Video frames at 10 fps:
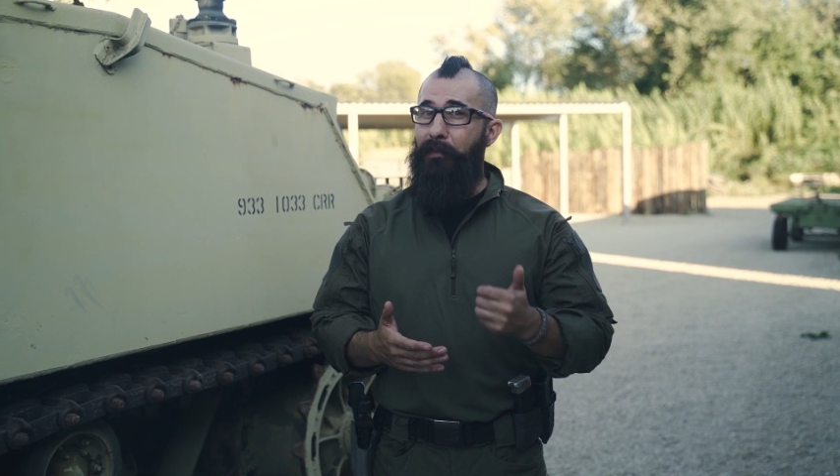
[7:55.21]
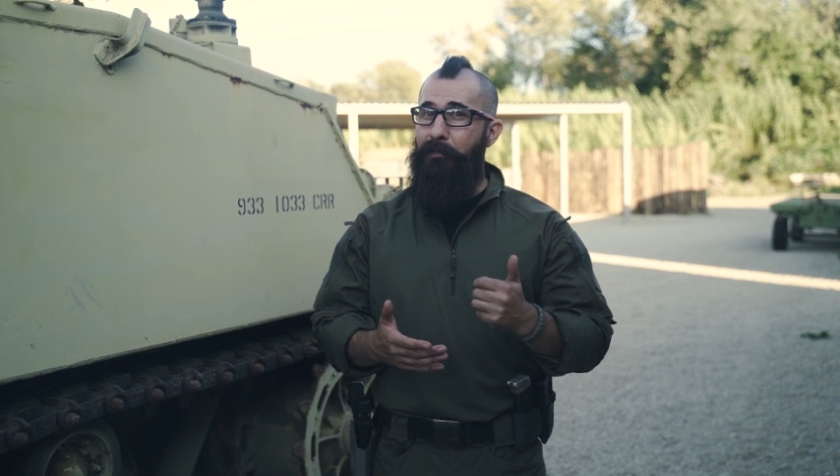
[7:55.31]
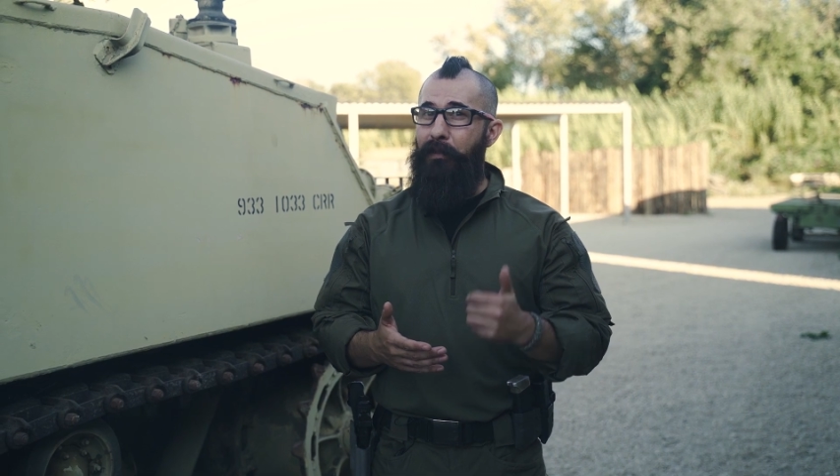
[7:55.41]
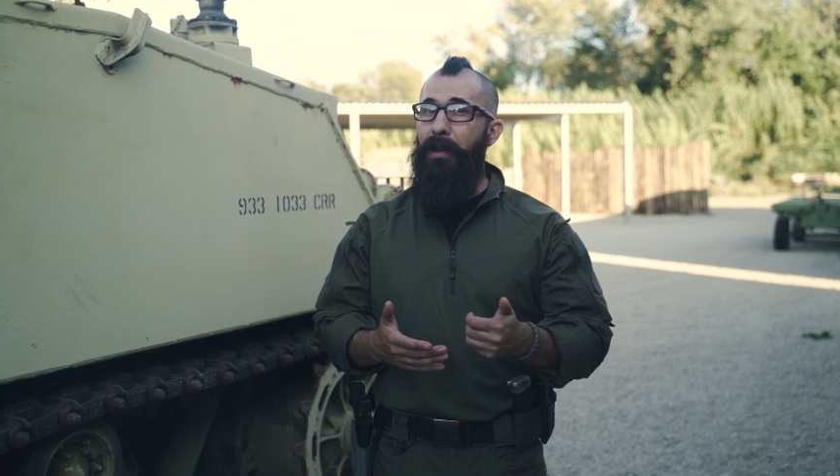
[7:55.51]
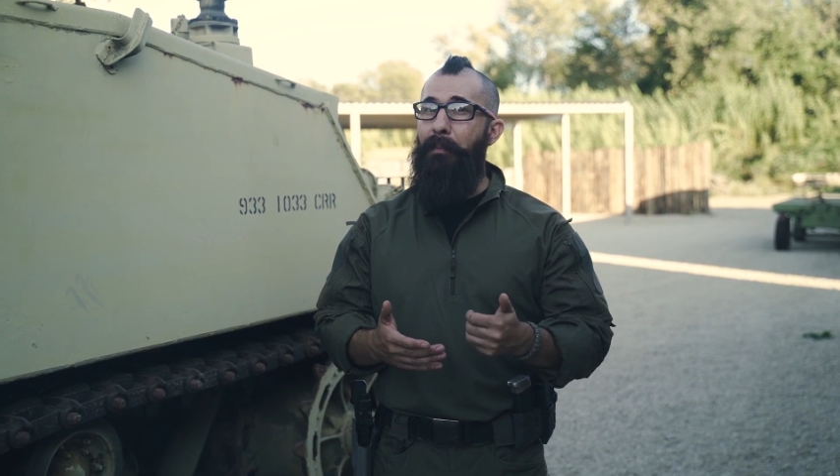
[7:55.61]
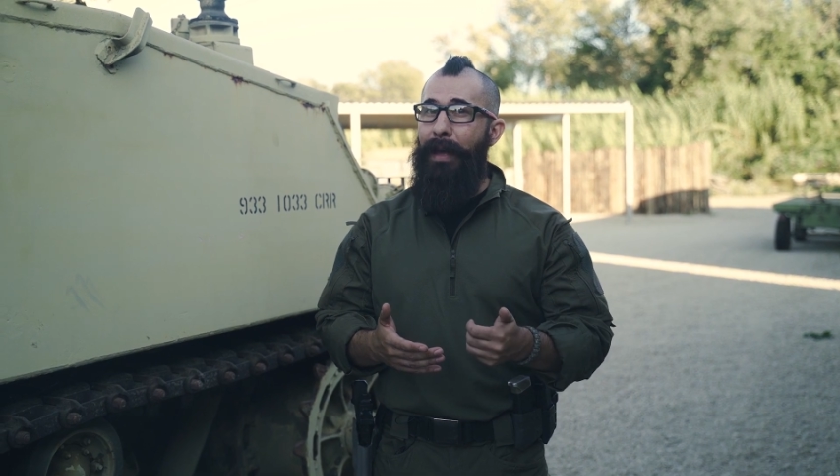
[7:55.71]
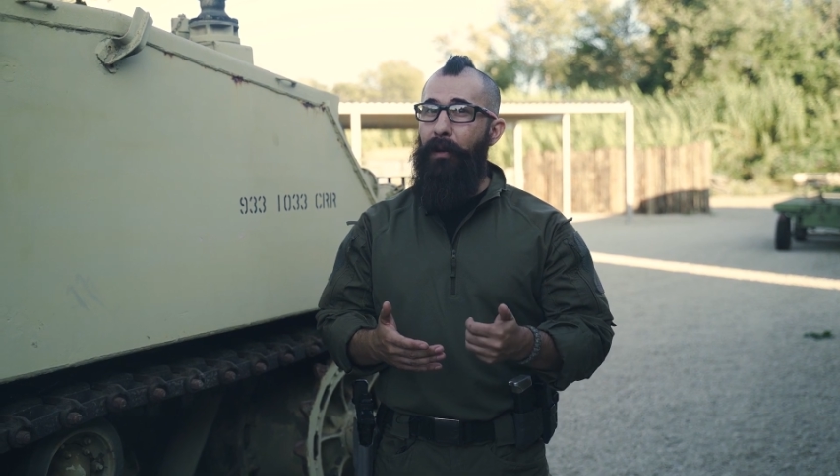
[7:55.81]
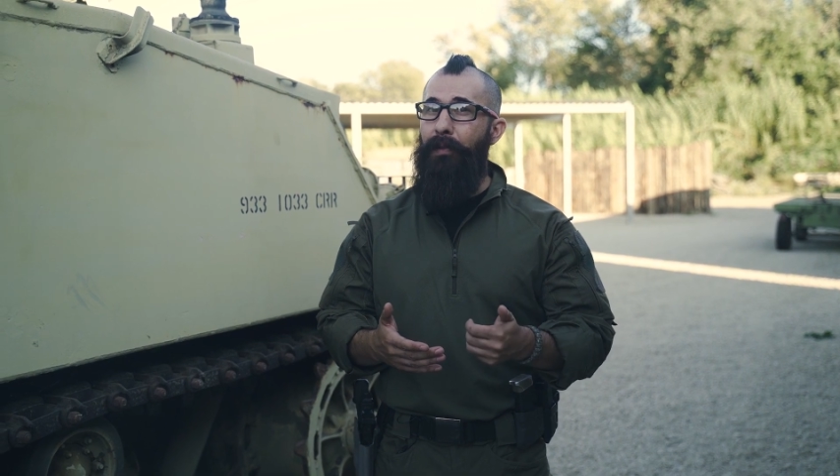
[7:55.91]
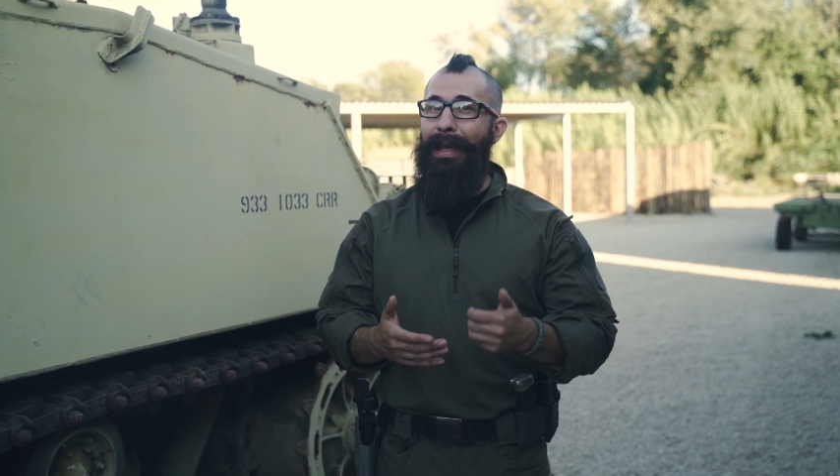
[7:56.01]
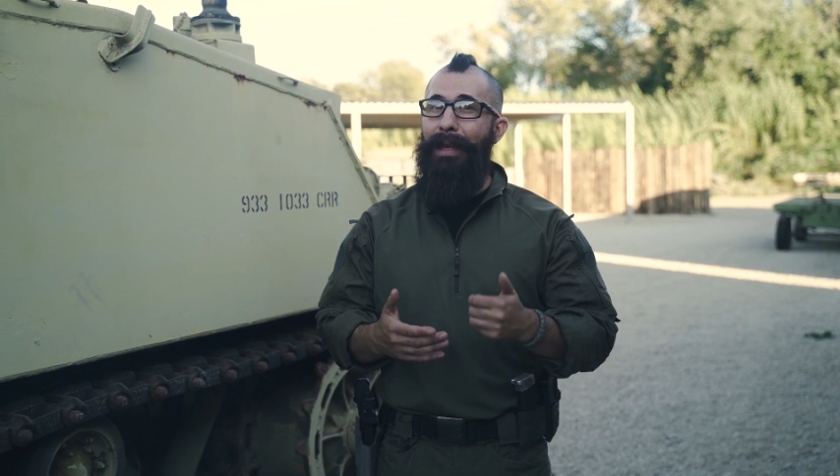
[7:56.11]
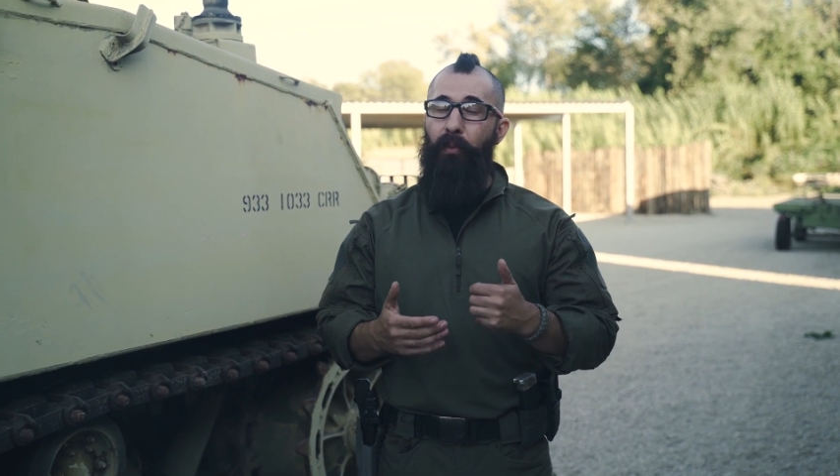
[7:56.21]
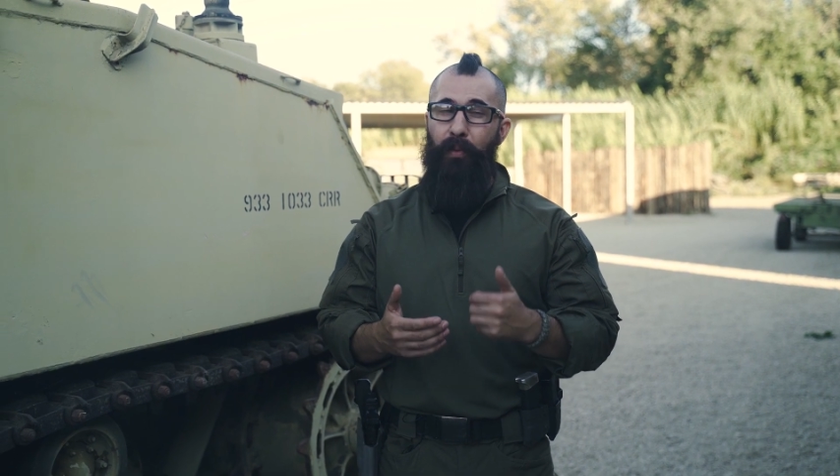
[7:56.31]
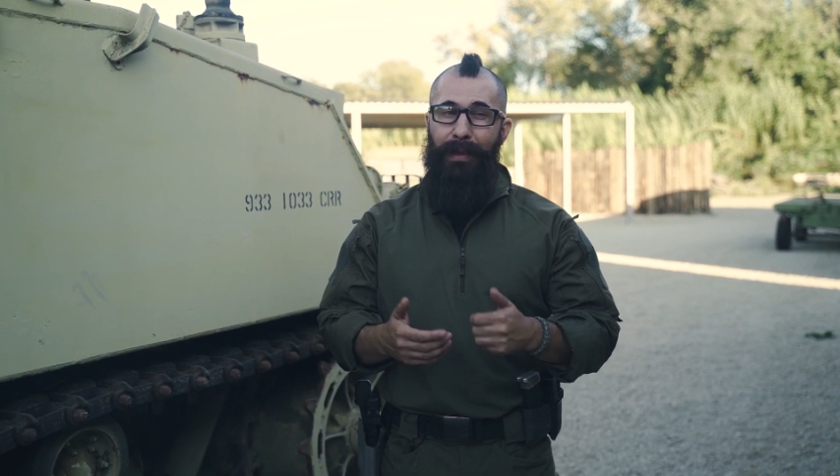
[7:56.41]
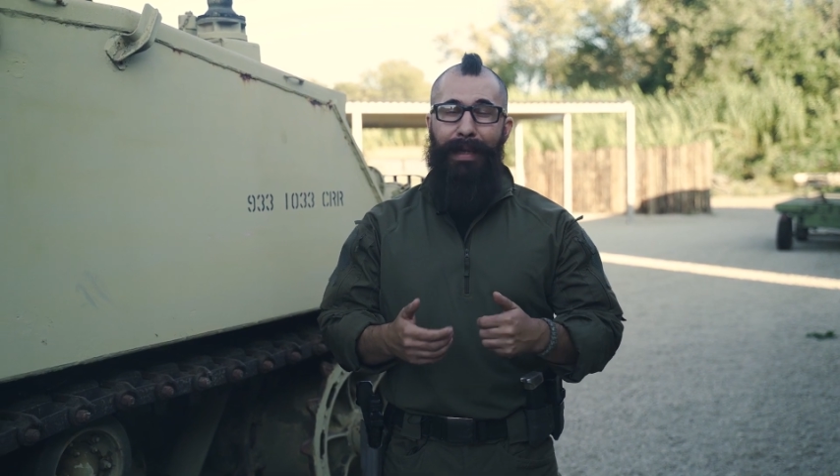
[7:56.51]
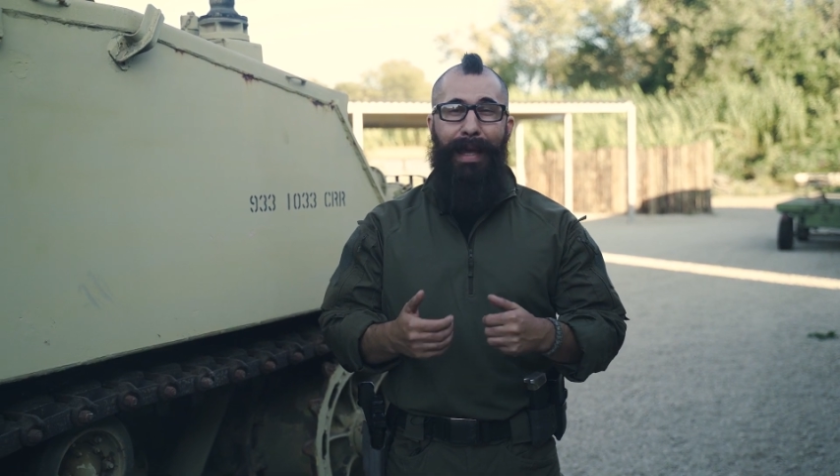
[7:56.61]
that are fundamental that
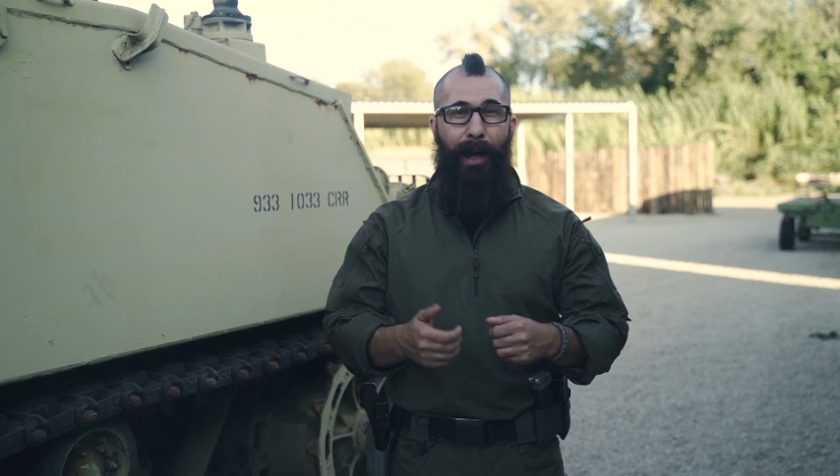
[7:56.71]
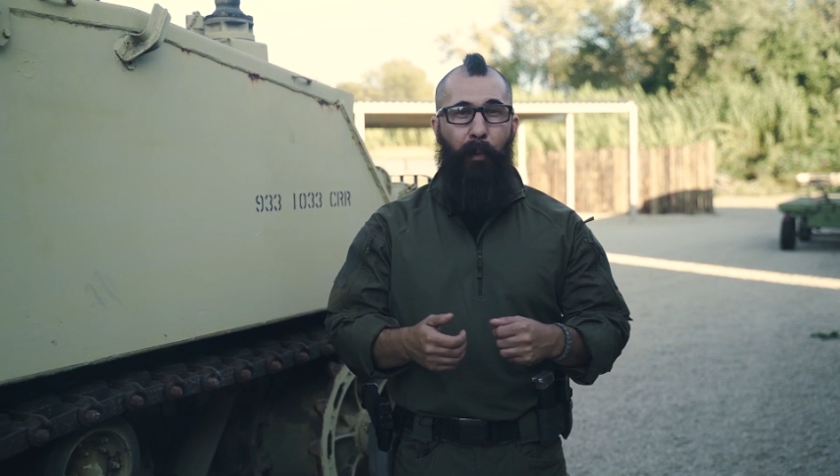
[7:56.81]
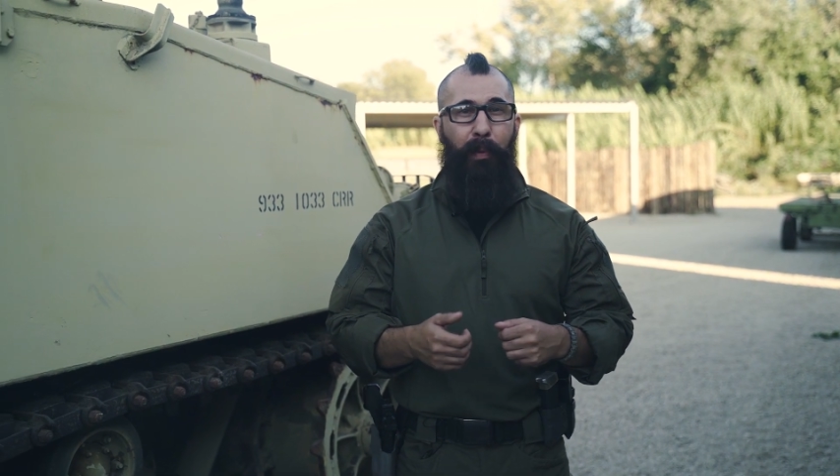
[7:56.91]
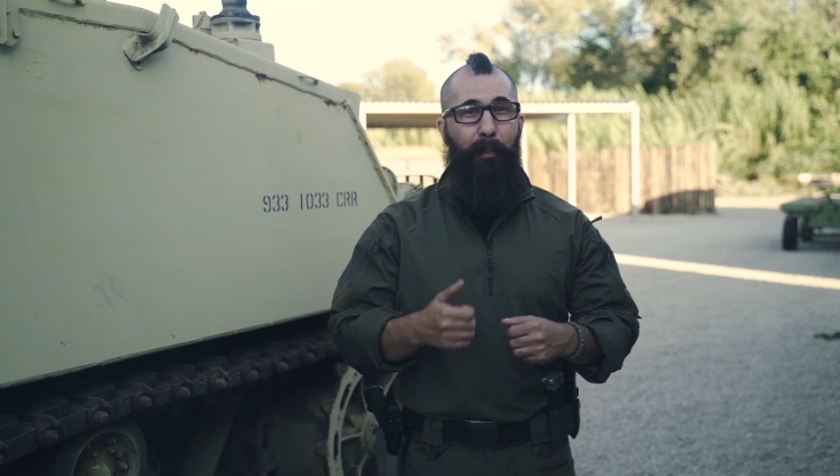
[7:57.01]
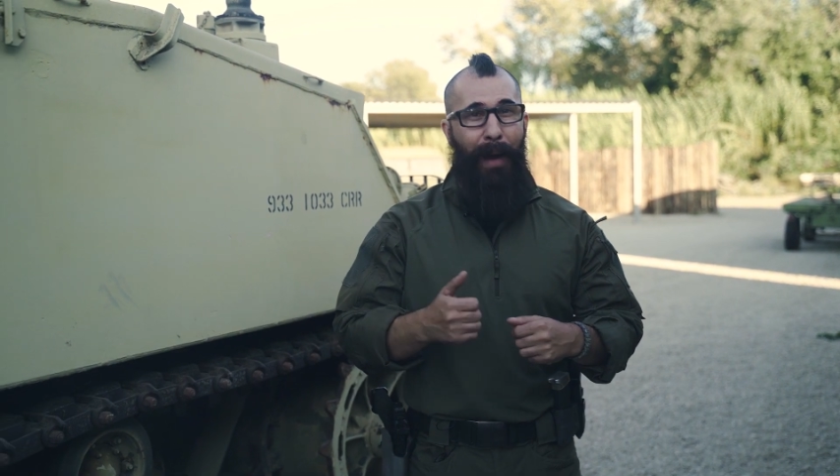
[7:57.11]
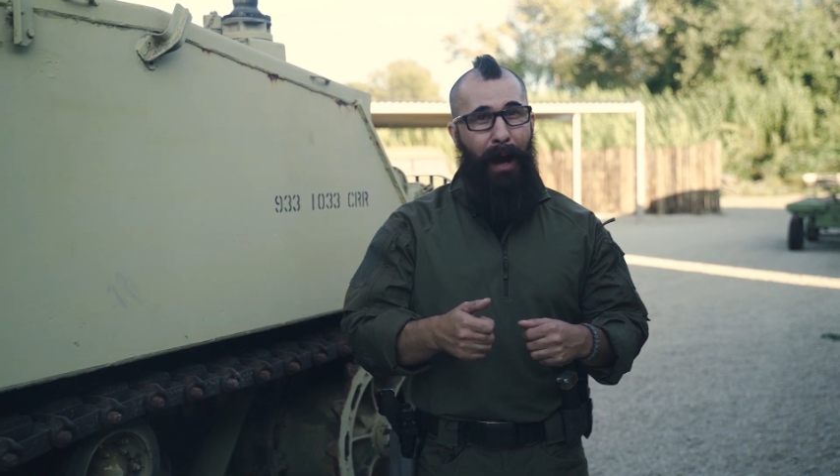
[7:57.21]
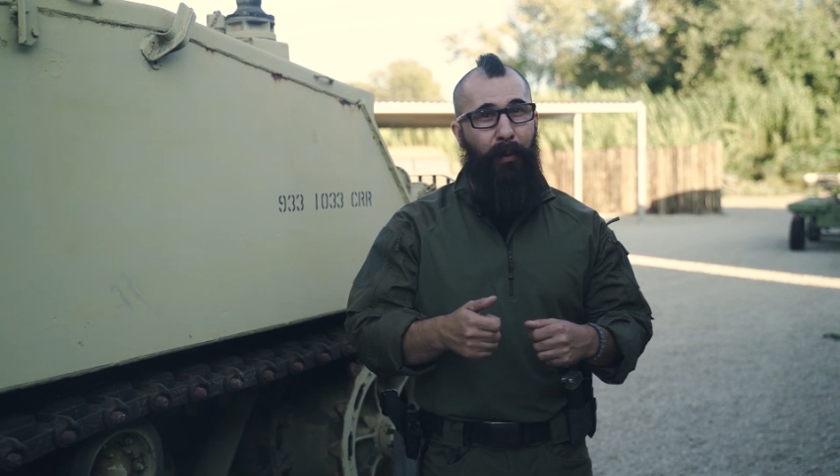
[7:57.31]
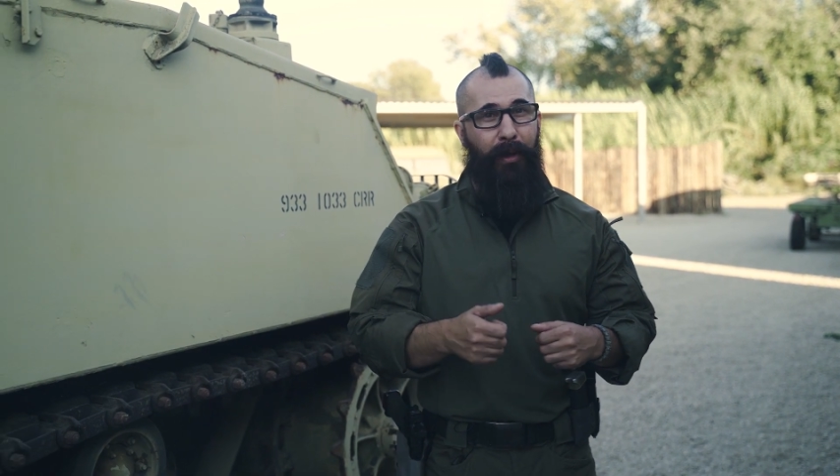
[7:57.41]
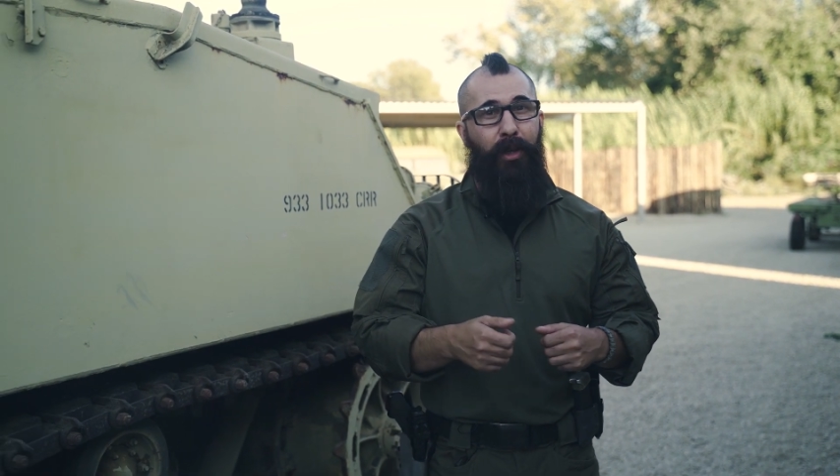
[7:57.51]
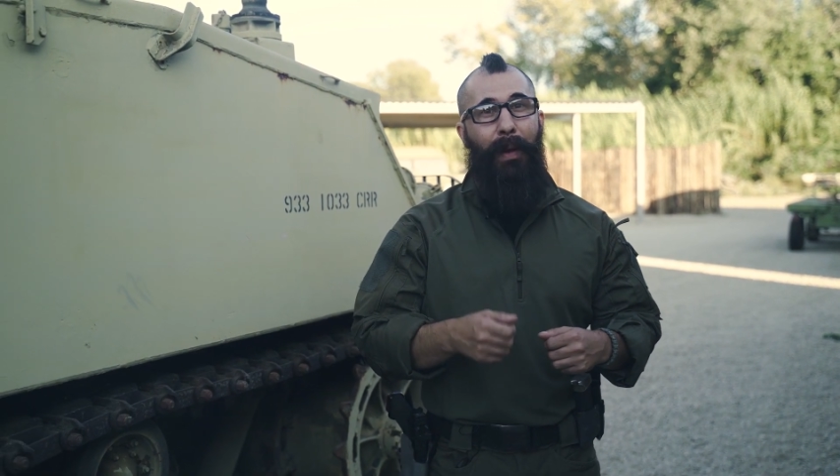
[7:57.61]
can really help empower